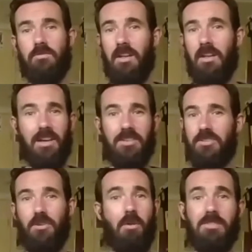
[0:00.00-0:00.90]
And I just
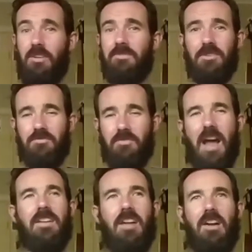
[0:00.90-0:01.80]
go along for the ride,
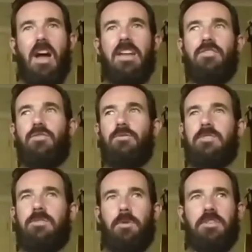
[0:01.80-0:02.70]
and I kind of do
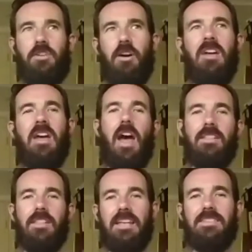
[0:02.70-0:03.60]
switch it off
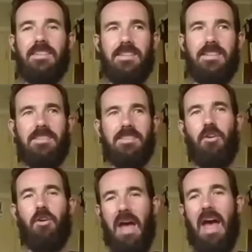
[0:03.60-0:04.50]
unless it starts to
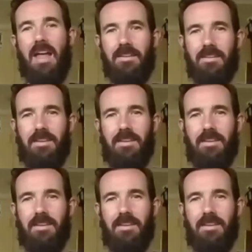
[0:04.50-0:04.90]
go bad.